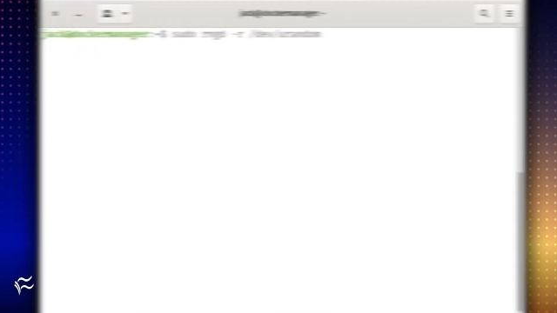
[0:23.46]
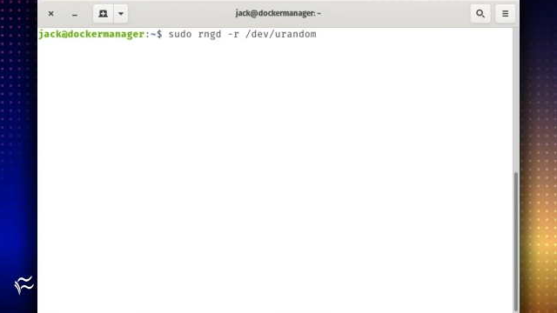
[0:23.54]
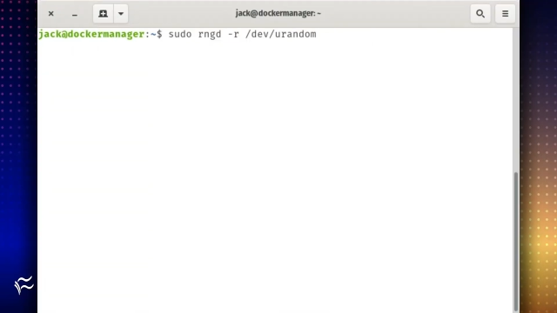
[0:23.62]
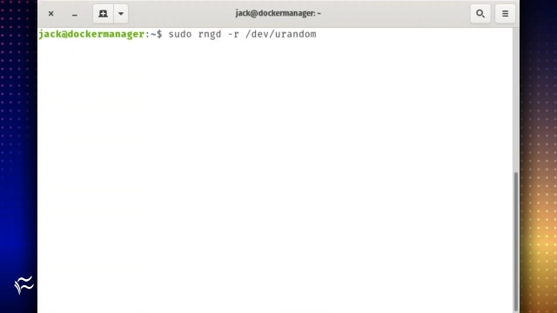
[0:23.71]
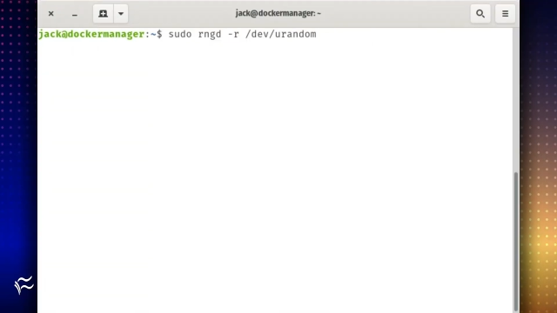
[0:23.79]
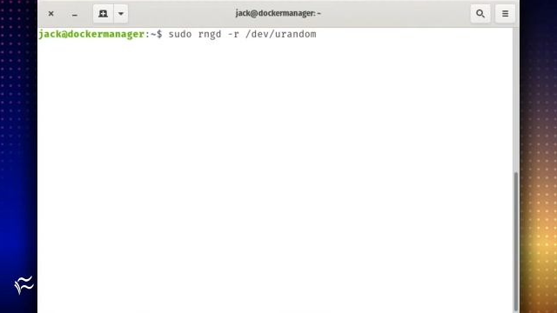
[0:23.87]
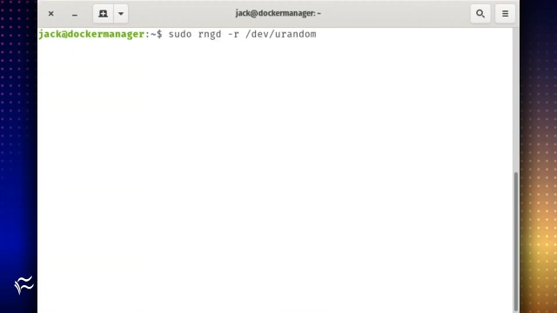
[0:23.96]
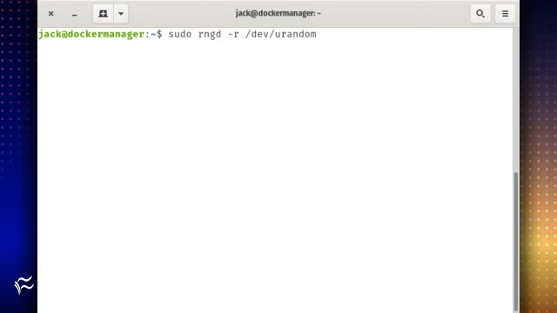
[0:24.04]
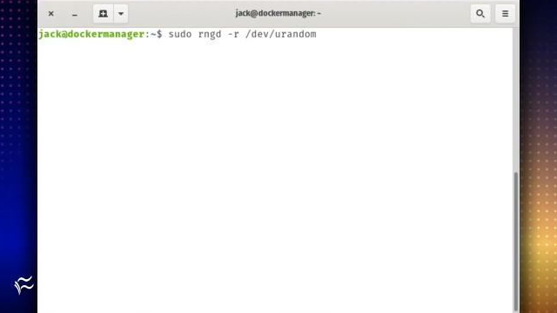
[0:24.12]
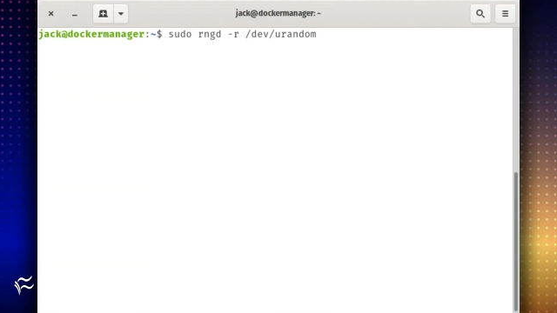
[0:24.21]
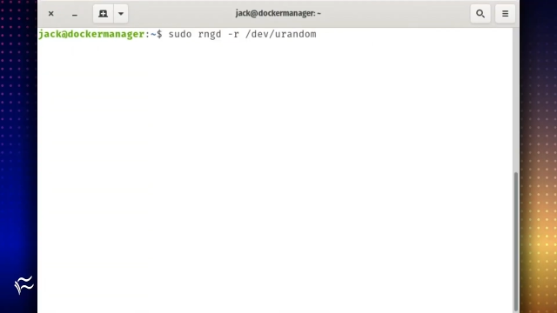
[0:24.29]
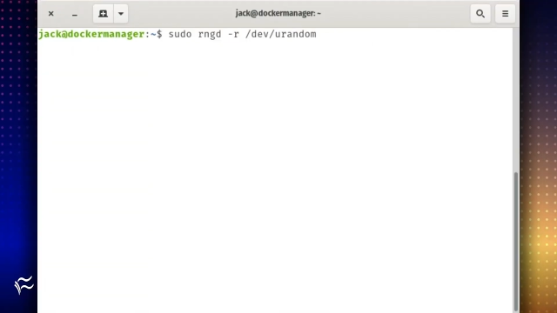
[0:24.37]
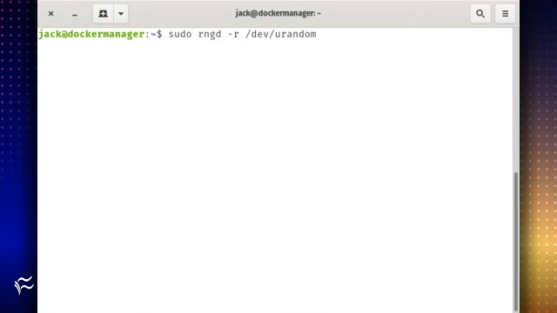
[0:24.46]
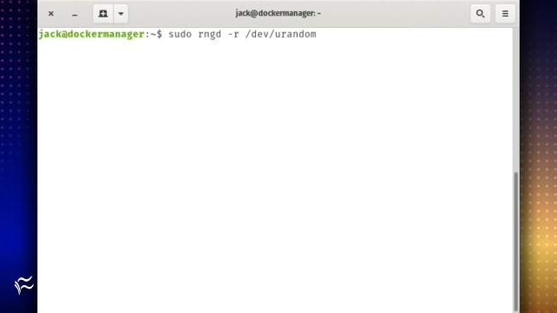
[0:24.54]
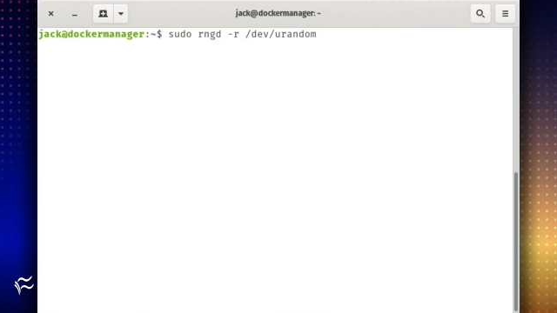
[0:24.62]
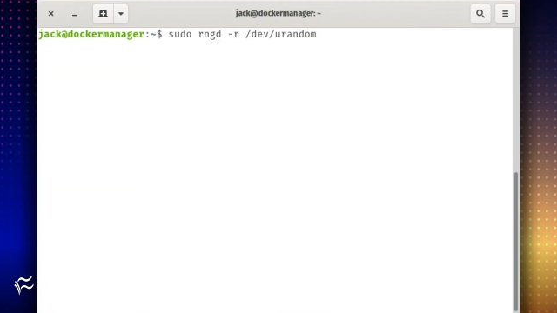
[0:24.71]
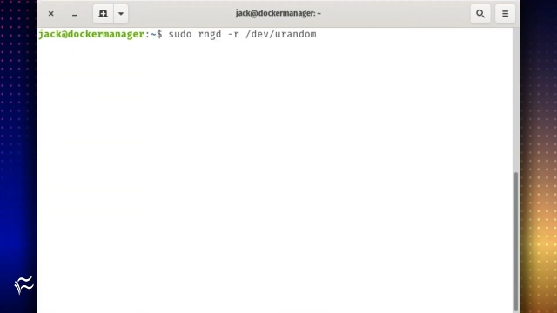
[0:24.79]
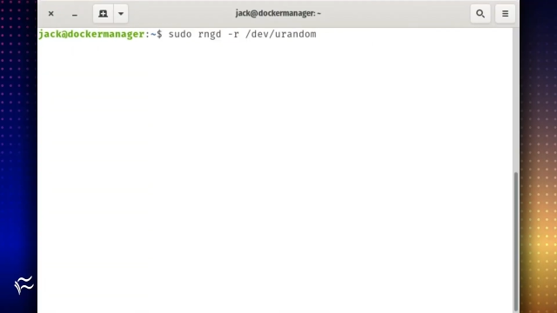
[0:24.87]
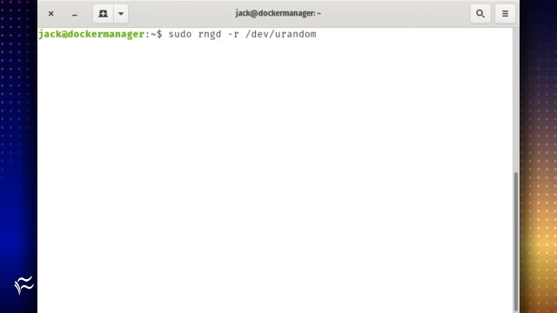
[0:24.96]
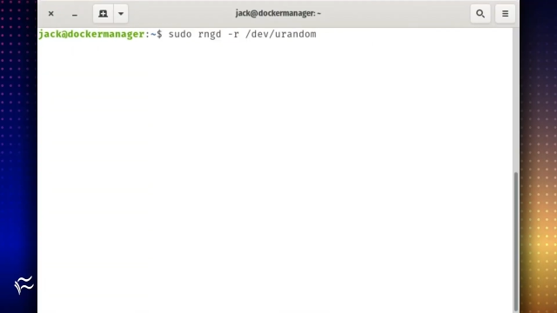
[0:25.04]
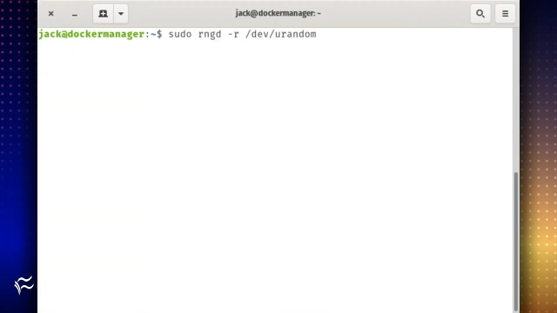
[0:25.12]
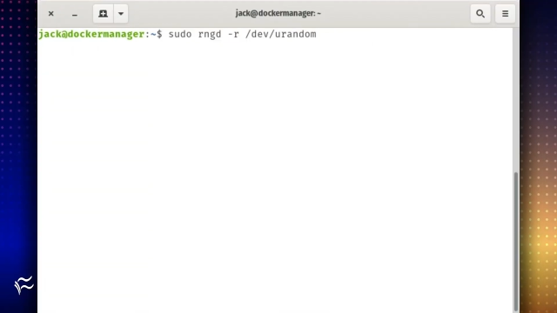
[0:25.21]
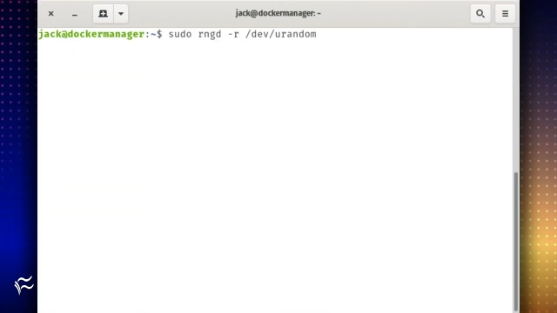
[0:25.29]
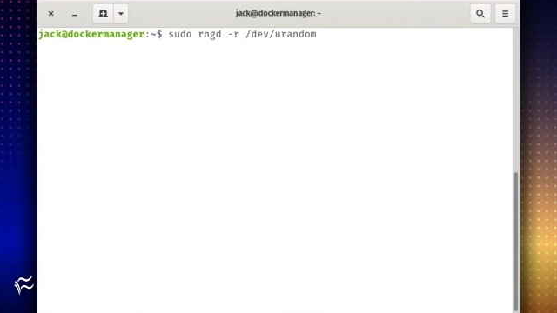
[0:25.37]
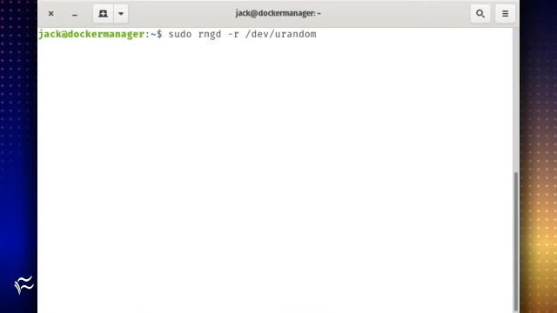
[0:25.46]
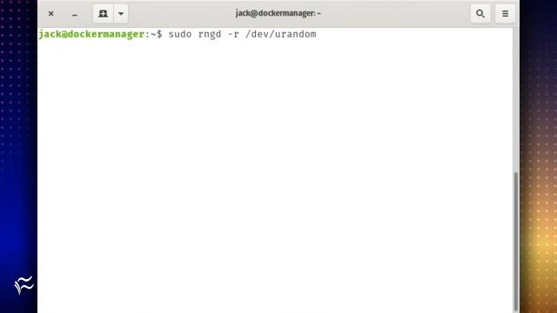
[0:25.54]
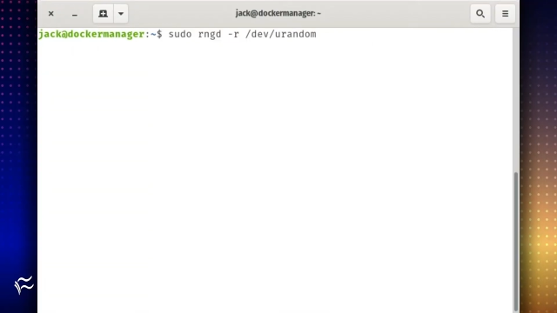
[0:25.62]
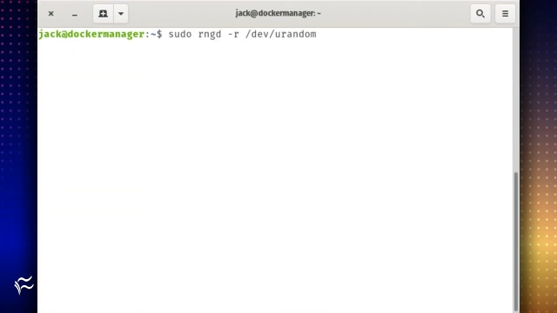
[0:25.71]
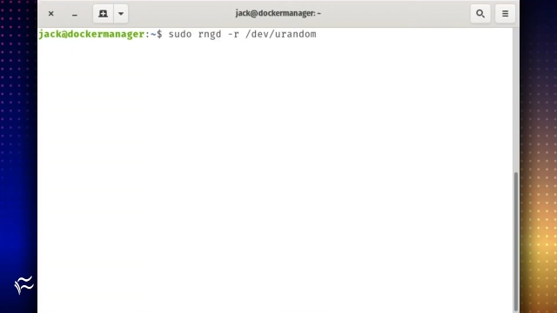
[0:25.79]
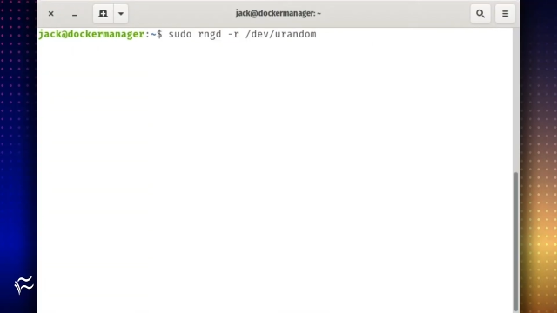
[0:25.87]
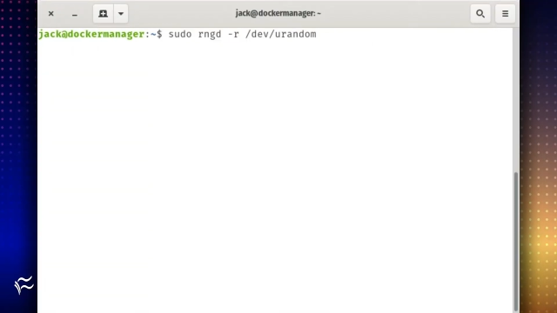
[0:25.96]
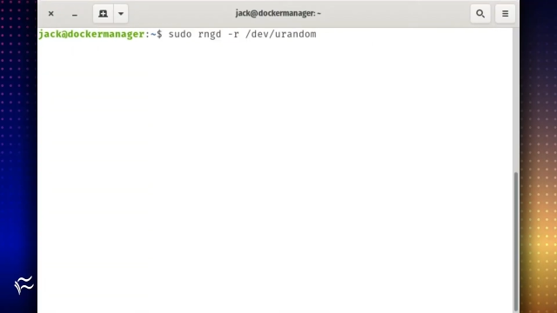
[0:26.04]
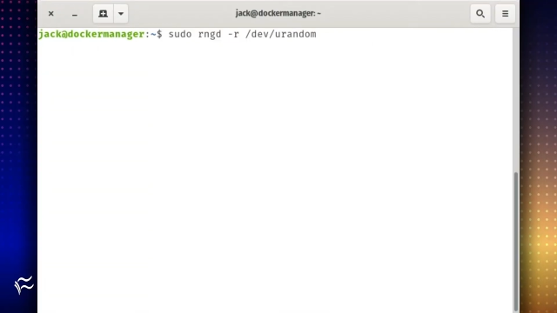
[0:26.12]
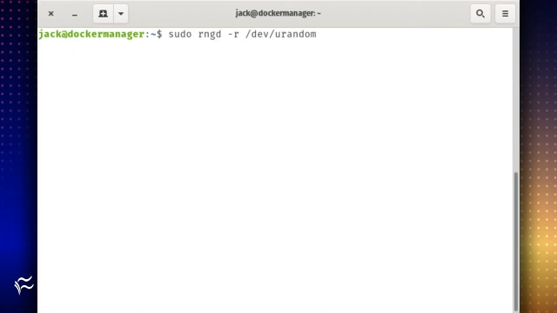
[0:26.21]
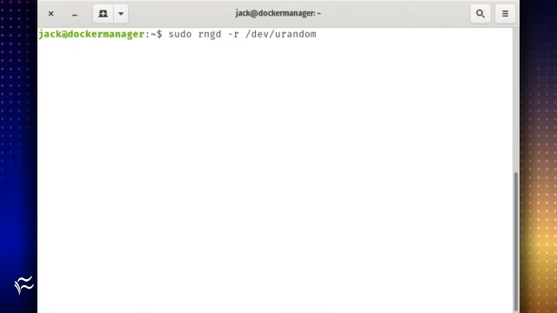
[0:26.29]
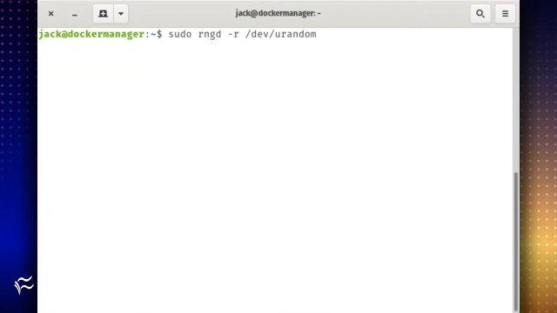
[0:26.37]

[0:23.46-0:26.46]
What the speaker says: No face is visible, so there are no lips to read.